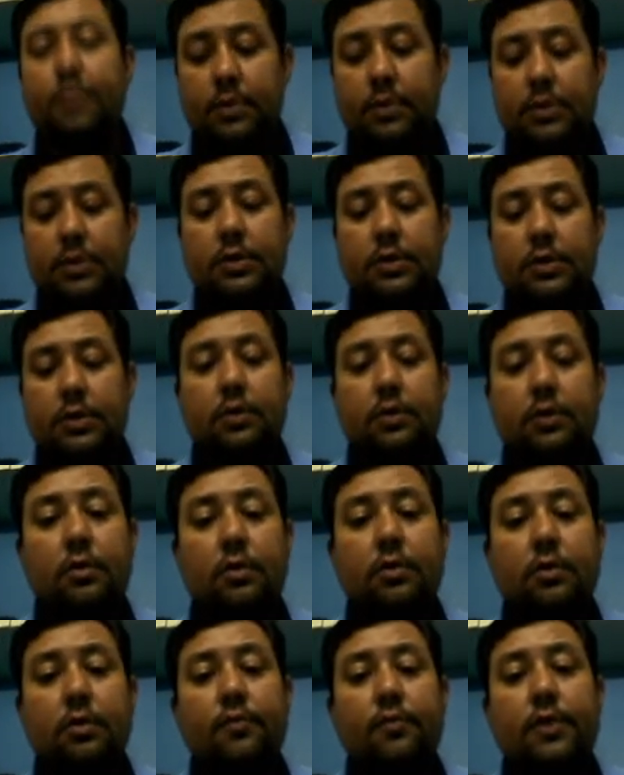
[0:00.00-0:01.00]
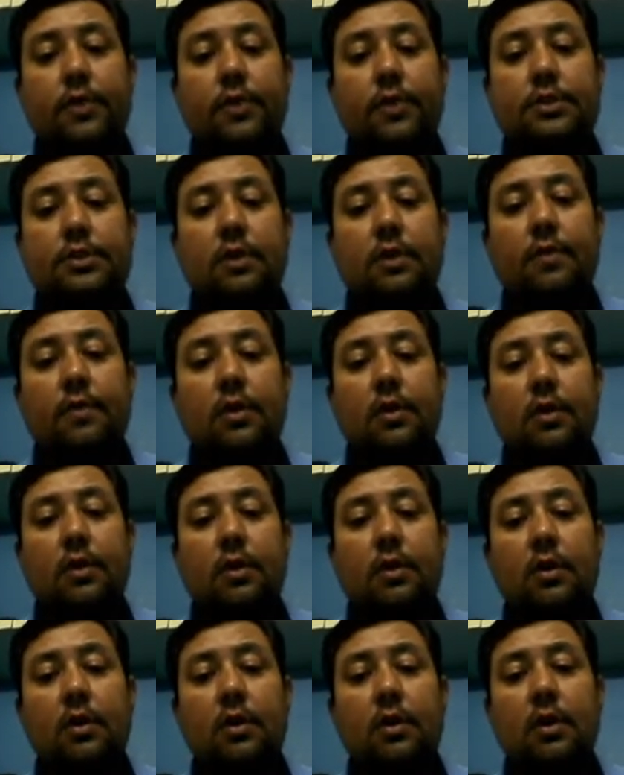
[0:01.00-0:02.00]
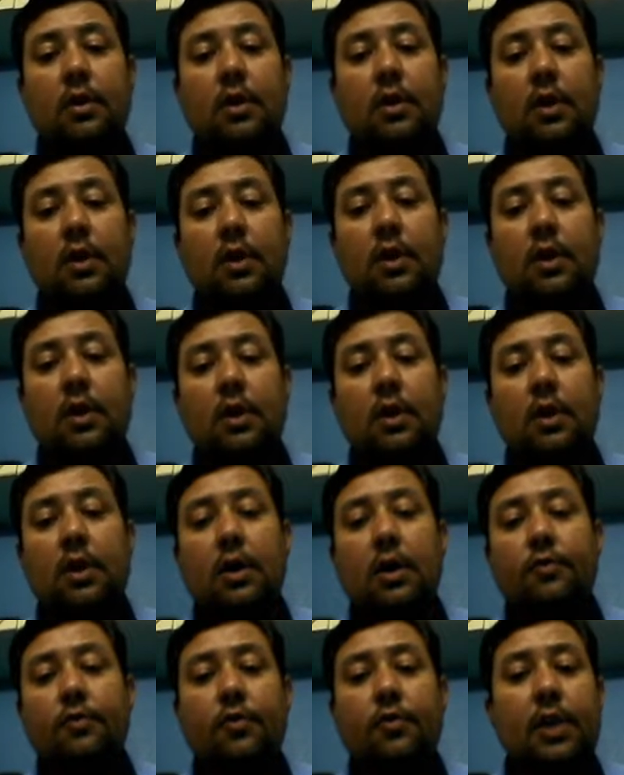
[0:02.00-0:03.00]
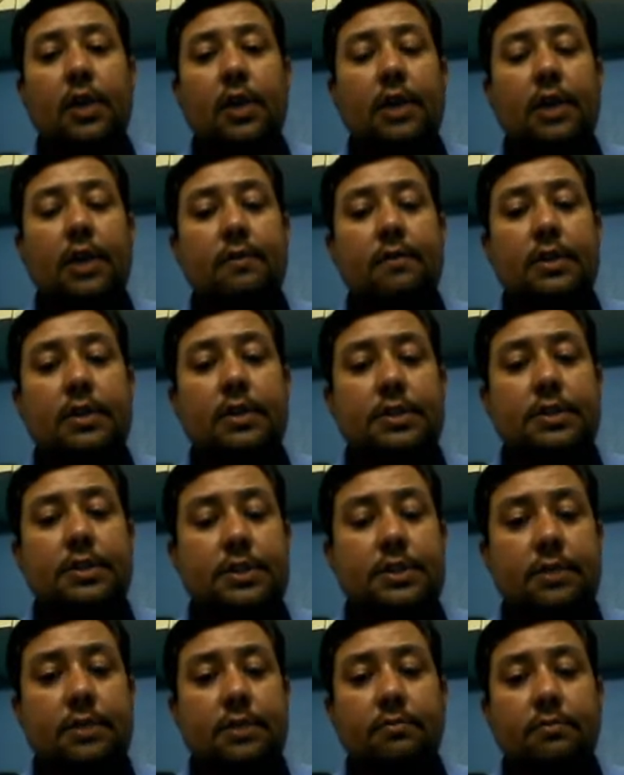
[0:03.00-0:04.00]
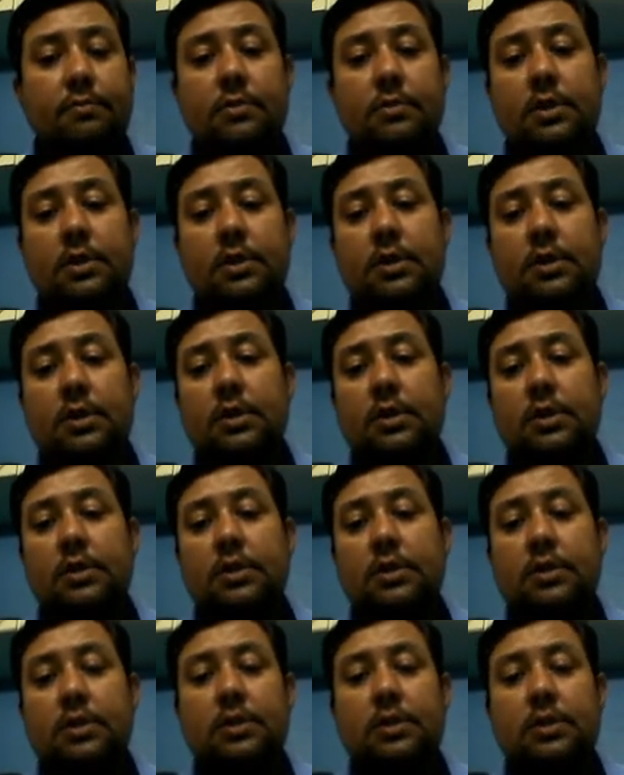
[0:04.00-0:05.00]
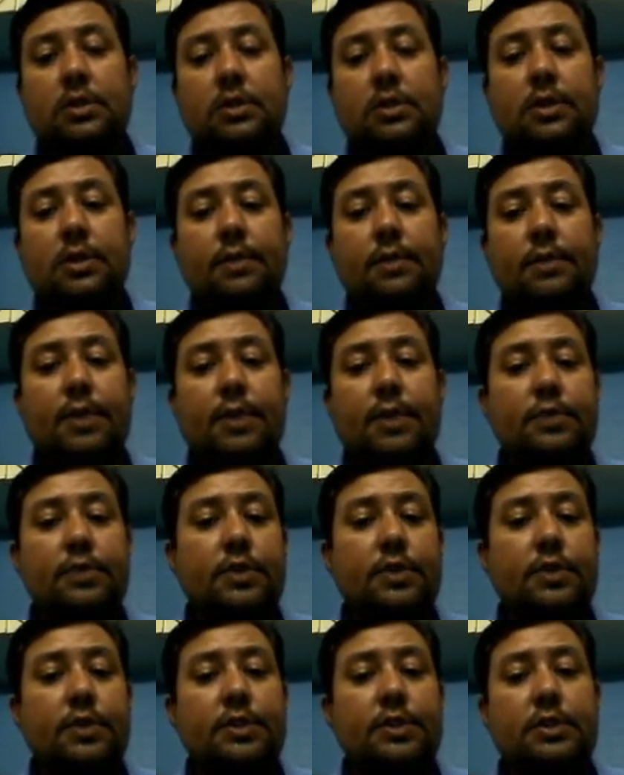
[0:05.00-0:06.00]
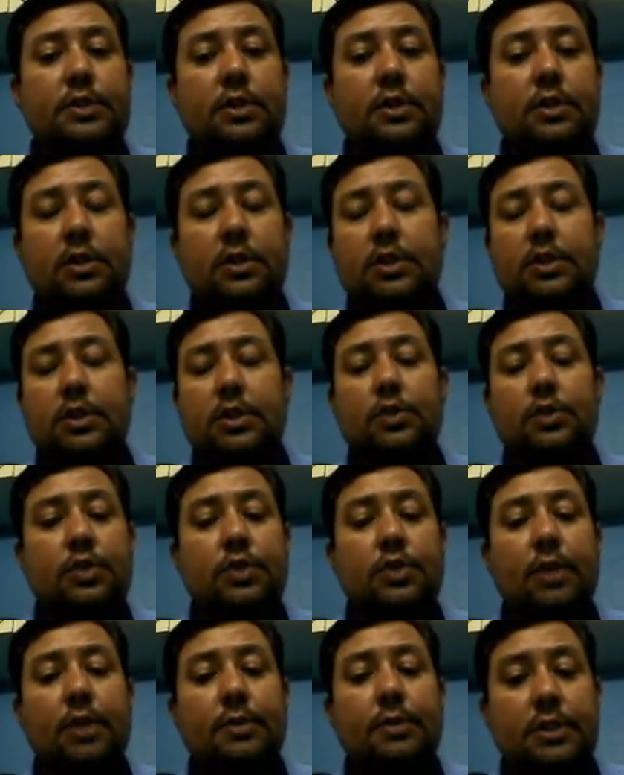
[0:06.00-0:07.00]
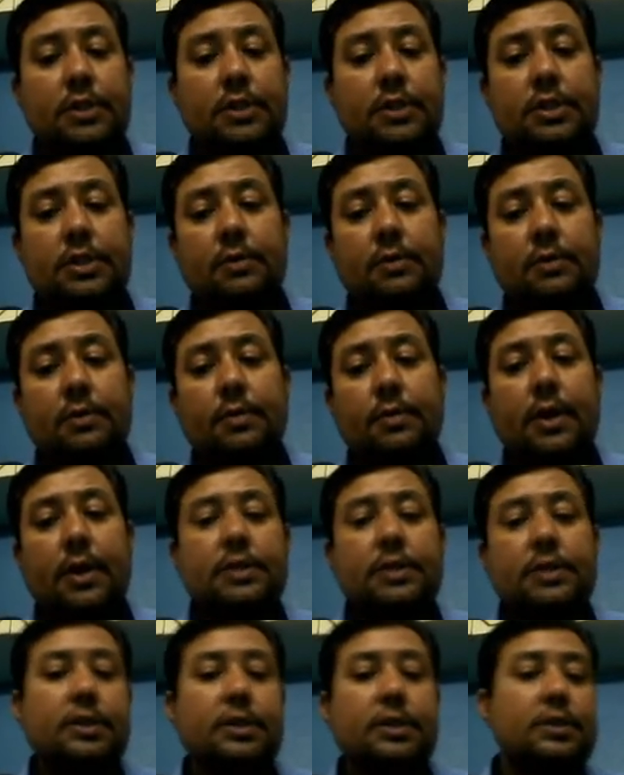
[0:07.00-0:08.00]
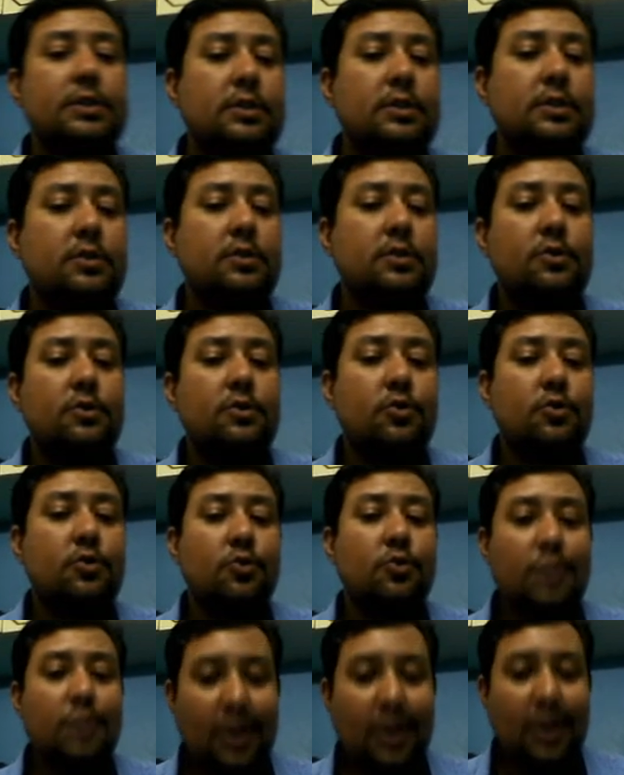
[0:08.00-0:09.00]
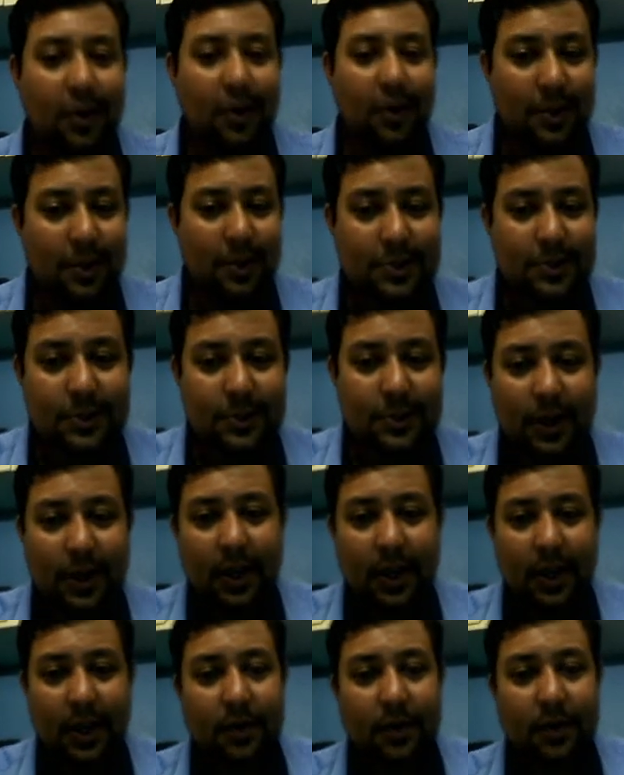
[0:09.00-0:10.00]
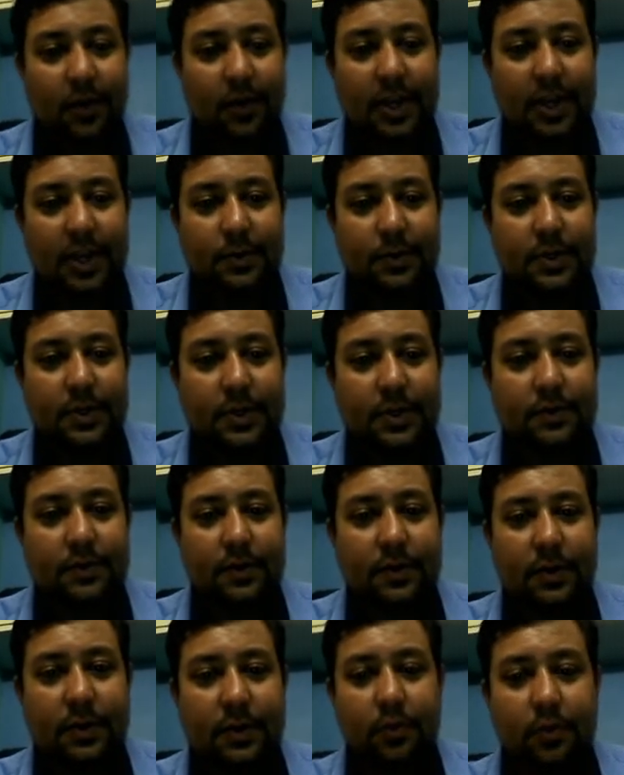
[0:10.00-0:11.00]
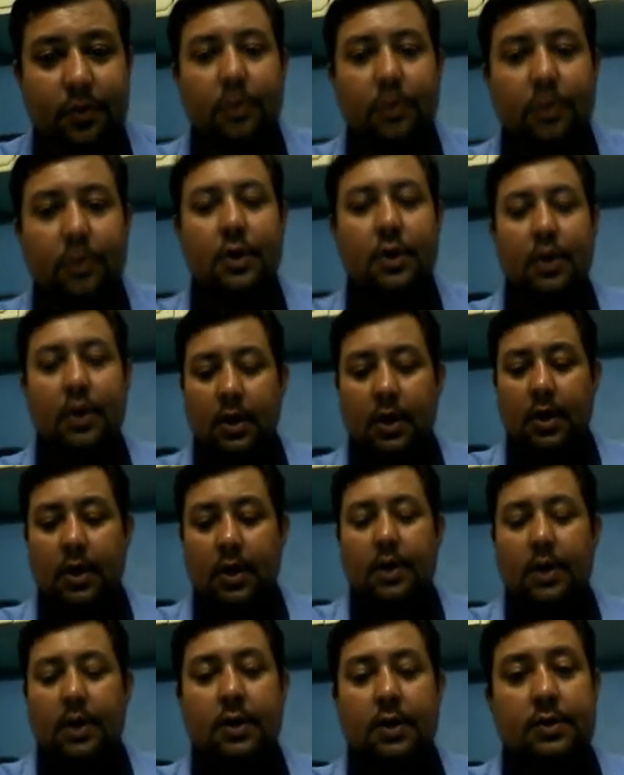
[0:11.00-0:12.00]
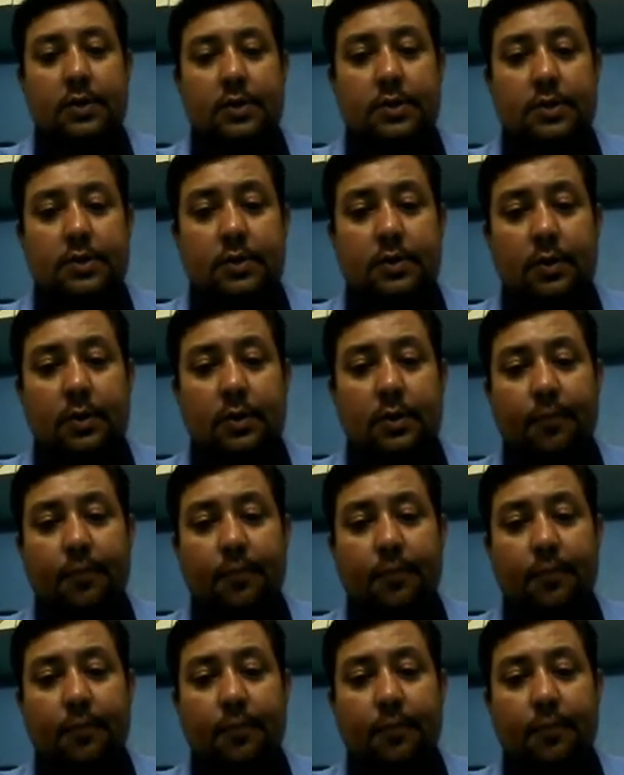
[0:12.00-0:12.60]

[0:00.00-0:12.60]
So first of all I have to connect with the system. The password is the username is system and password is known to me also. I cannot express with you. So